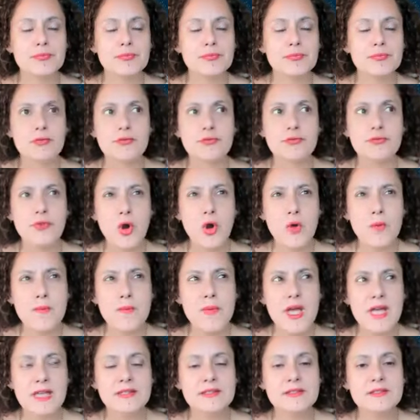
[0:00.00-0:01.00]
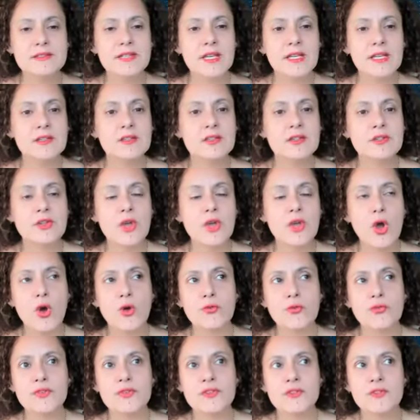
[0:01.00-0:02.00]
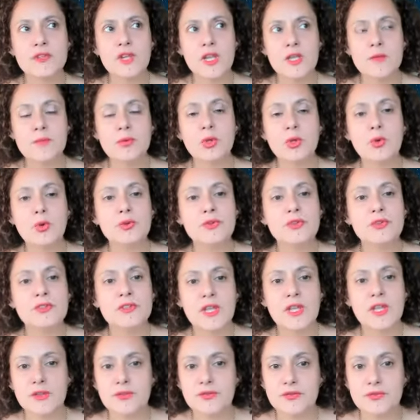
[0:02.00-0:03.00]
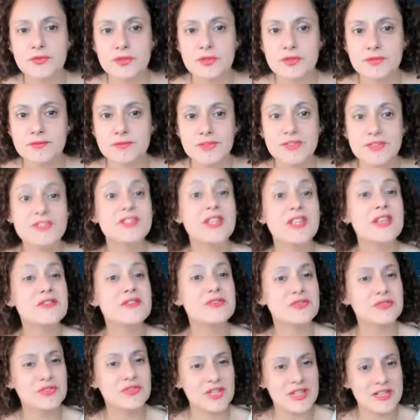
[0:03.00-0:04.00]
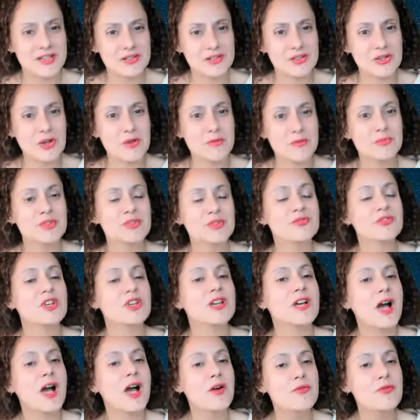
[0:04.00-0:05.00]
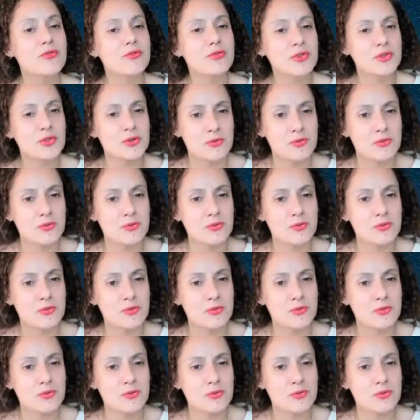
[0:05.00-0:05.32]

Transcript: from a sense of stable or safe safety in terms of the mm. comfort mm-hmm.